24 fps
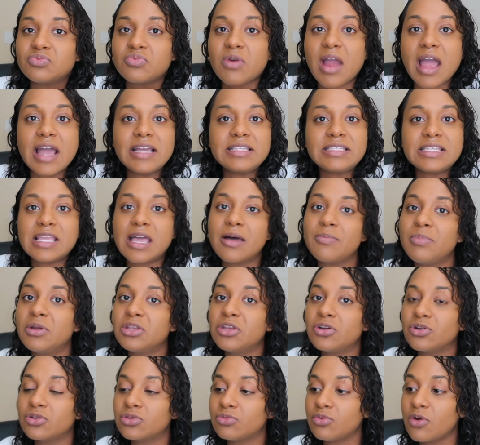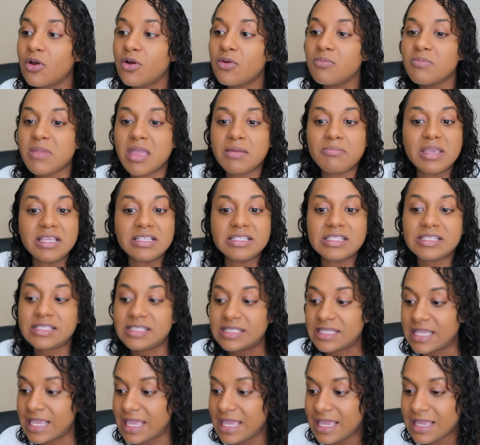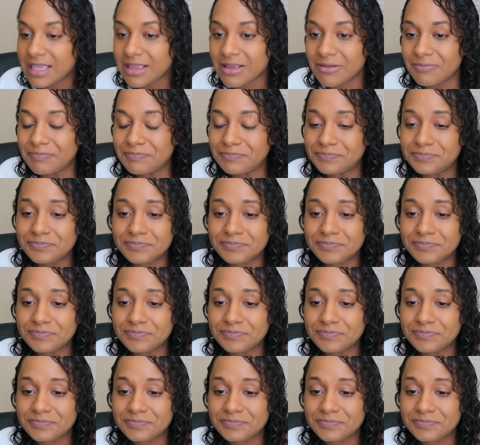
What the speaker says: rising up in your throat made me sick.